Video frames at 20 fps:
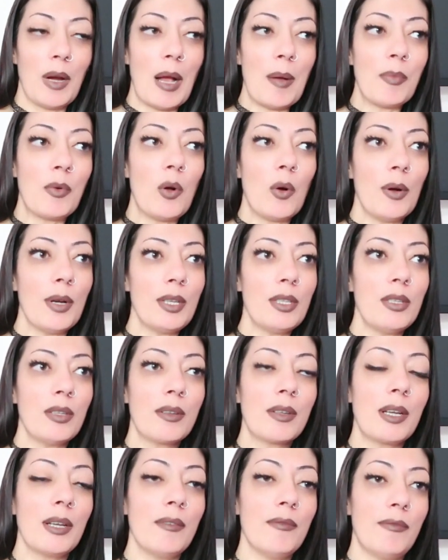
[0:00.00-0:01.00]
where I'm going
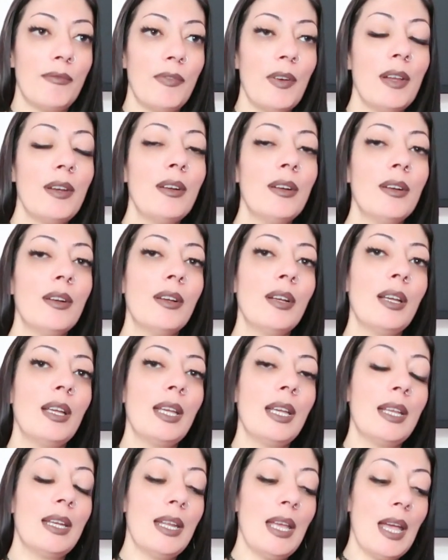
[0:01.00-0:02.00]
to confront her
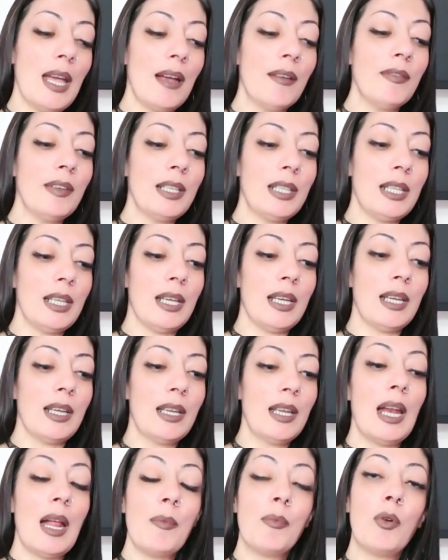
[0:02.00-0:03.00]
in everything
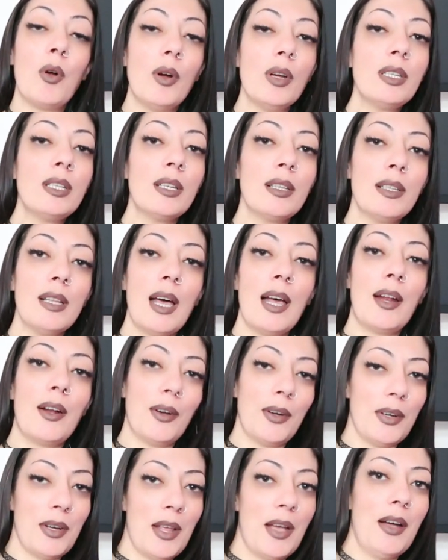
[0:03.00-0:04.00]
and I'm going to let
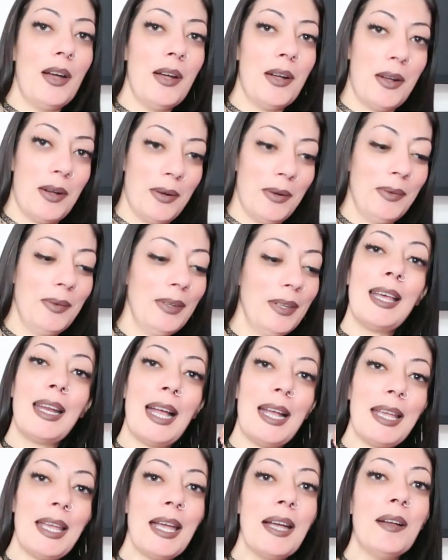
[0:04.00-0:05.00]
her know that
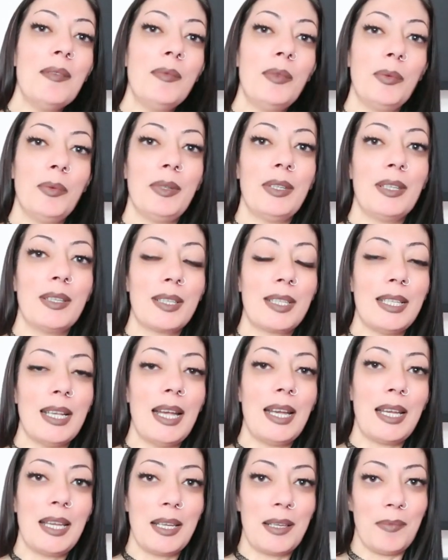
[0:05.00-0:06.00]
I am a real
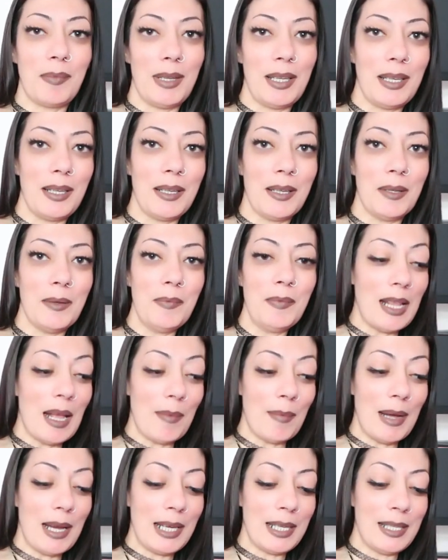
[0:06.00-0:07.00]
psychic medium,
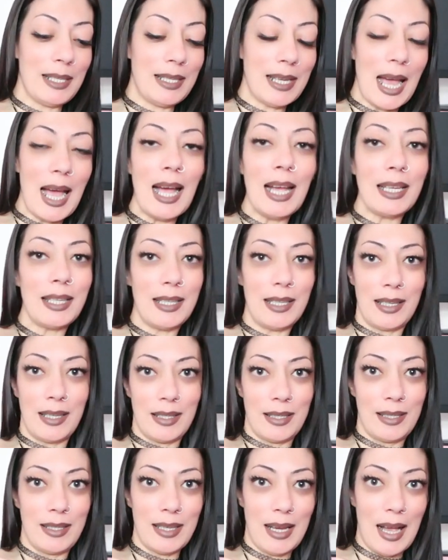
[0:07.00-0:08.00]
that my dad
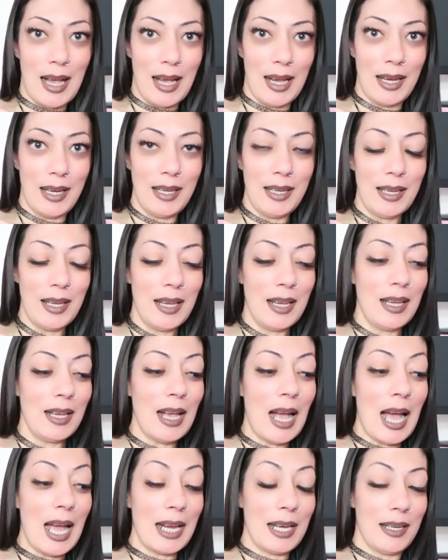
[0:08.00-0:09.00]
didn't die,
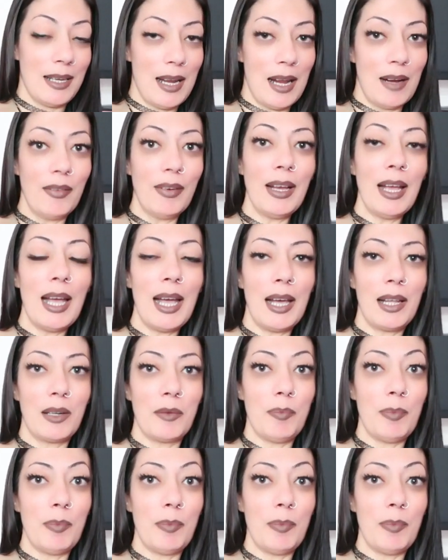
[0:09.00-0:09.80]
I never had